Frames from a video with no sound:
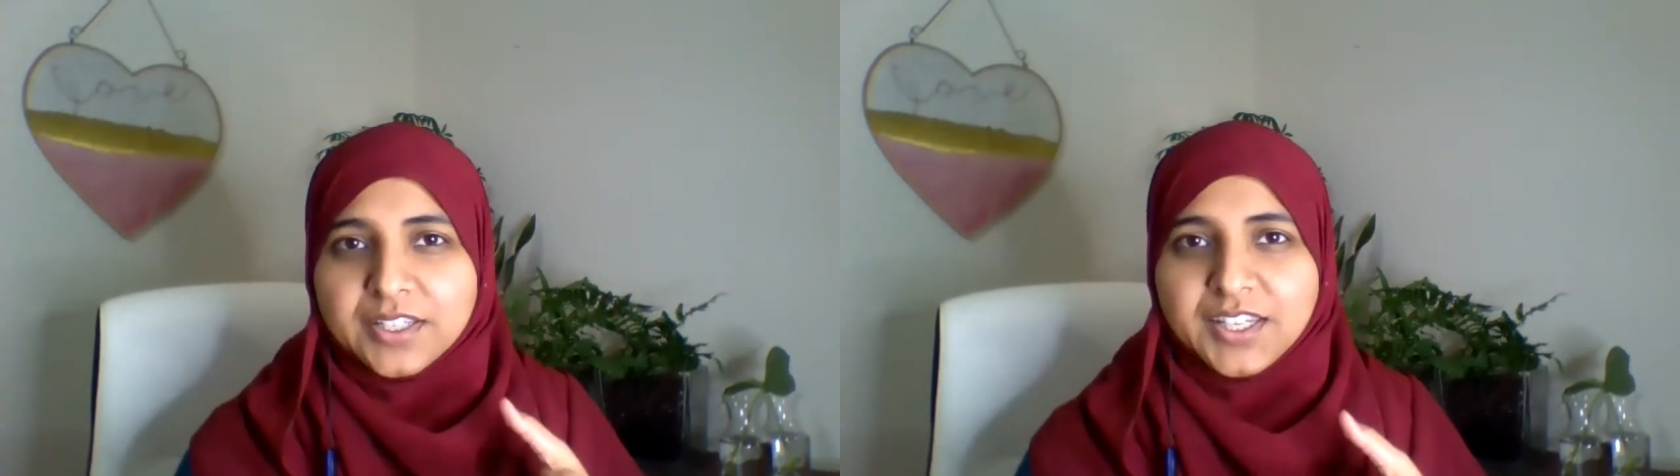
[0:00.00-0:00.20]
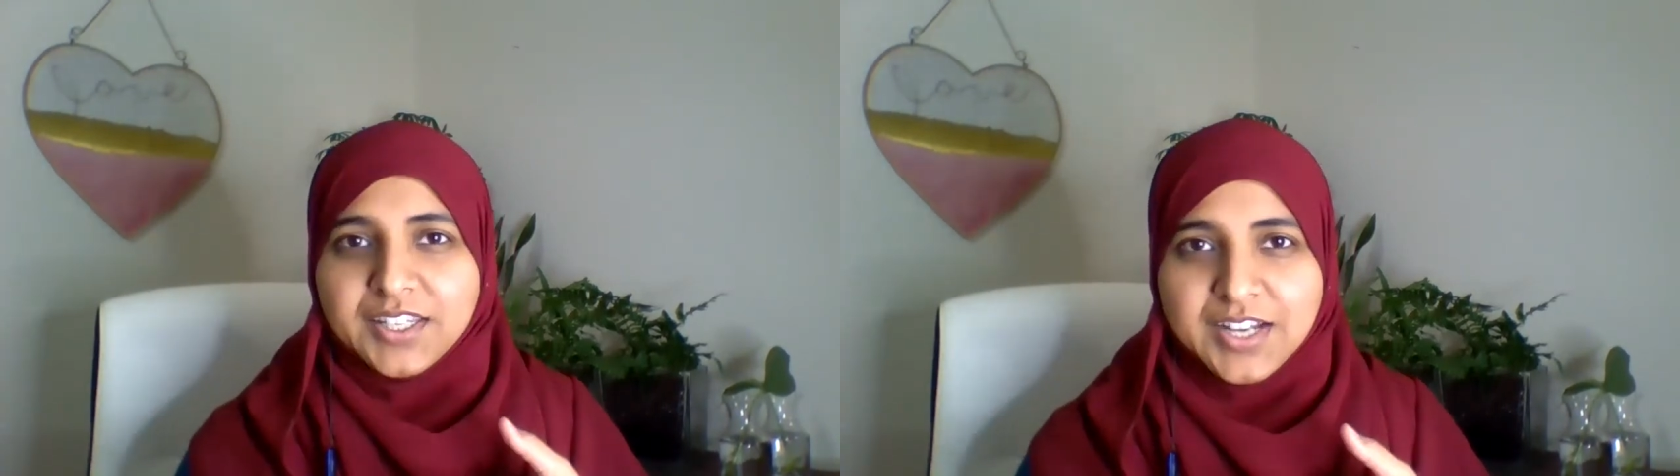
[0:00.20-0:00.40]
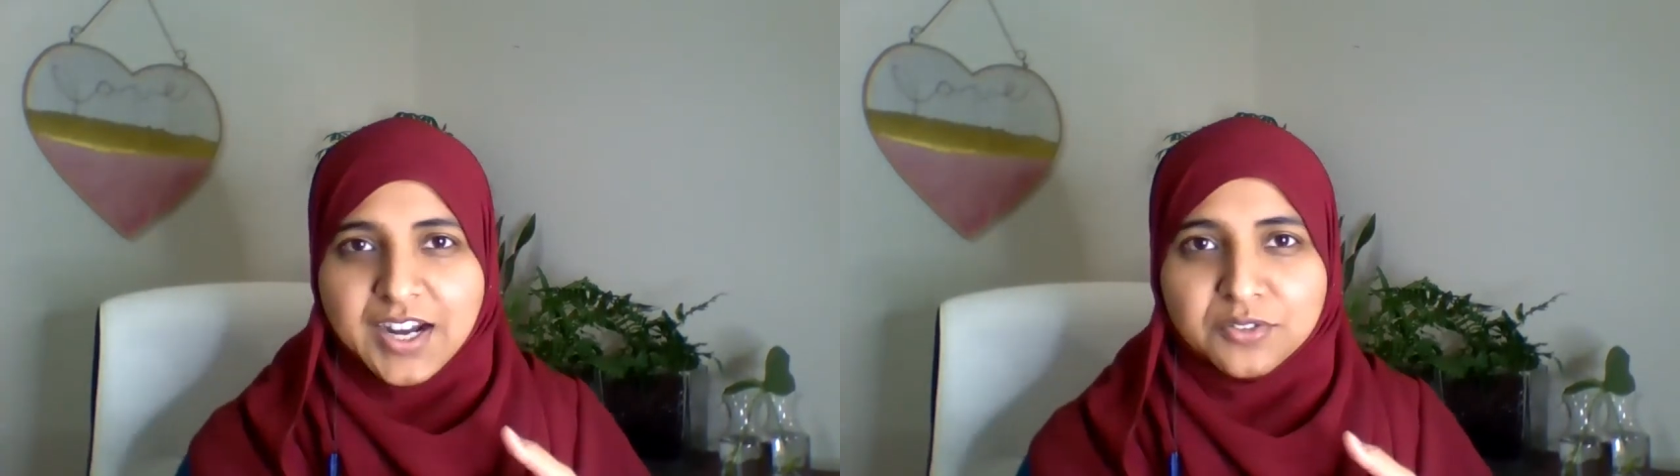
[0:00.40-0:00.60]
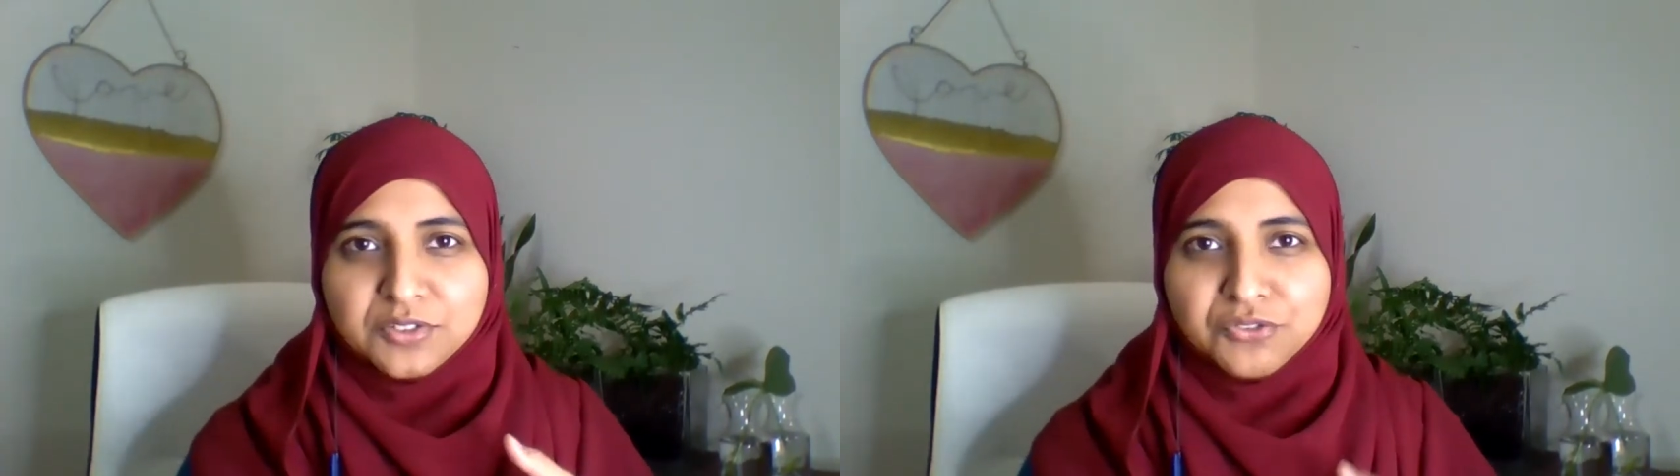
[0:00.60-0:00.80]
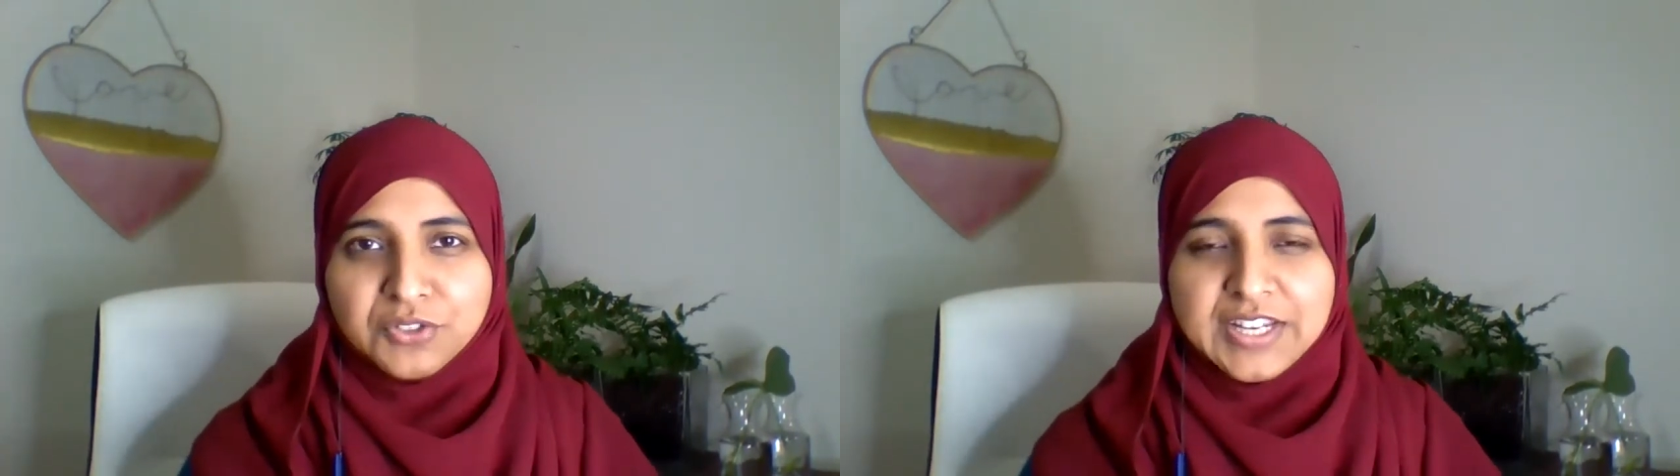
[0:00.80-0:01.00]
in
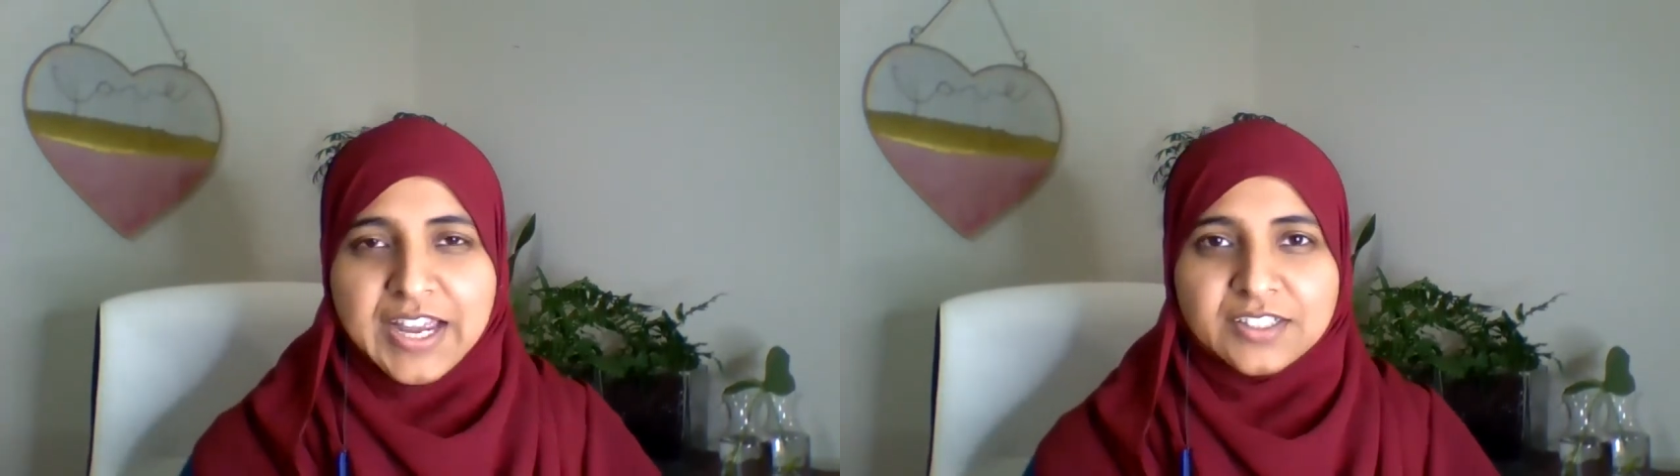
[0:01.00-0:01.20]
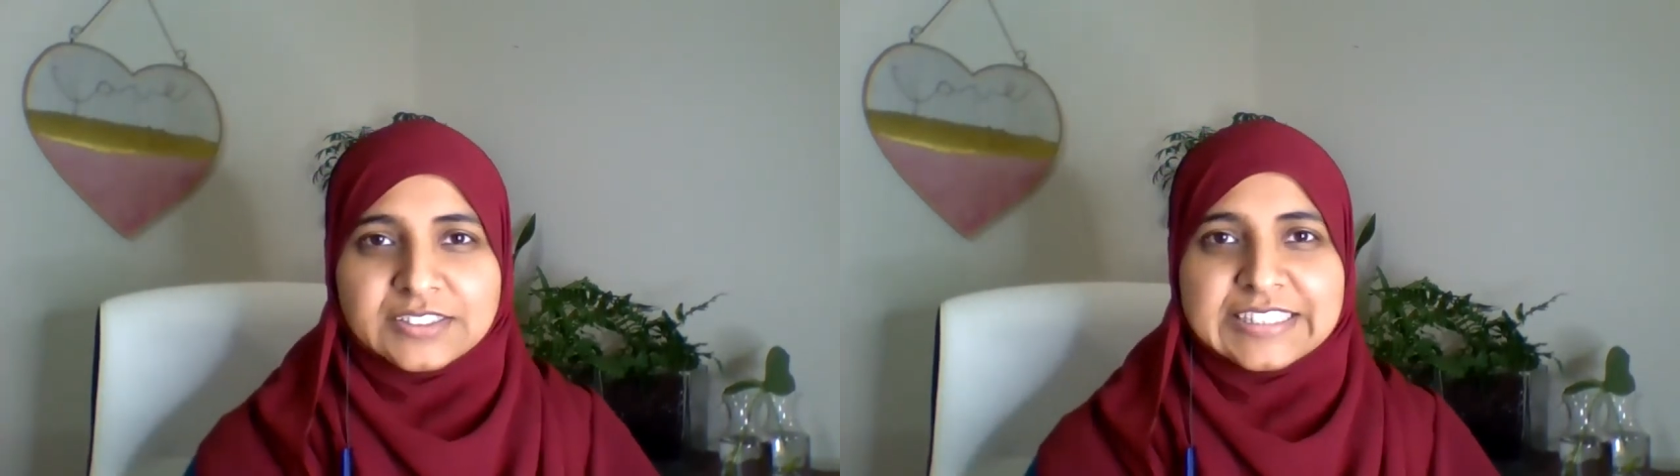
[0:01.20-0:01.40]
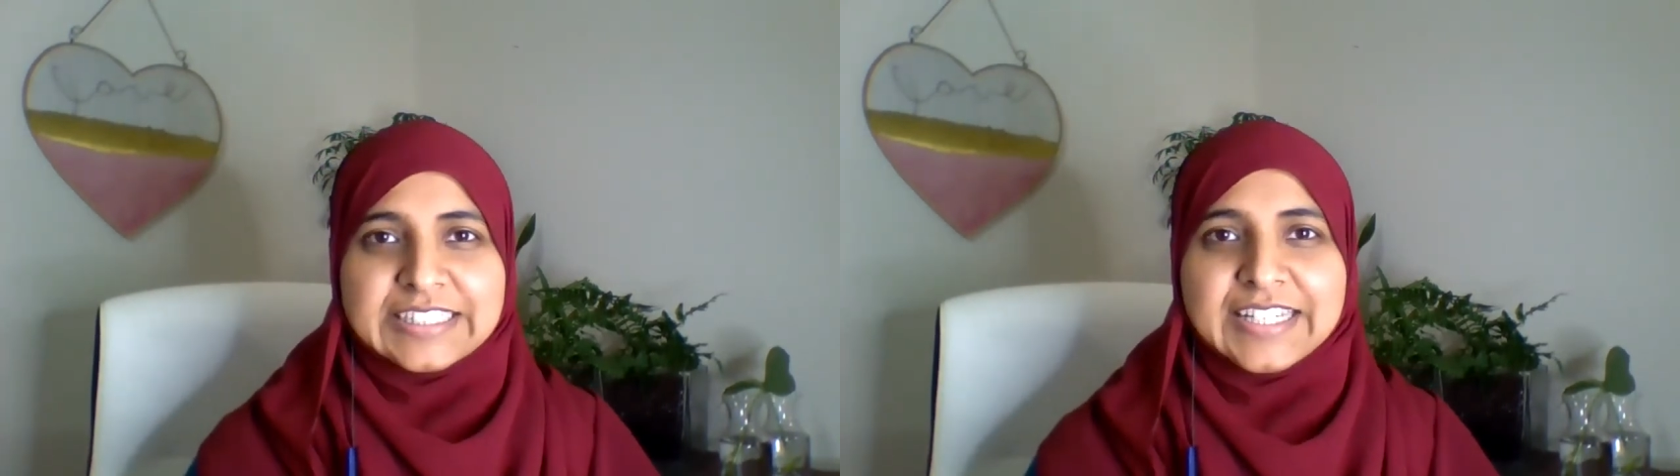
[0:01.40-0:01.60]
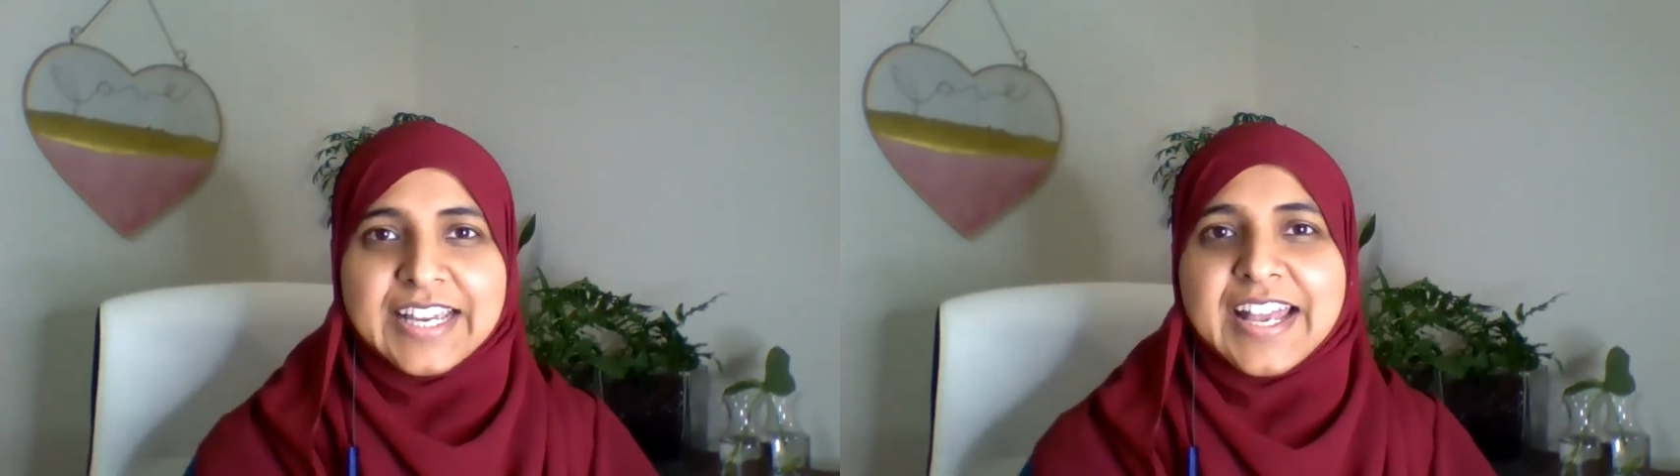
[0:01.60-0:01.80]
our reality,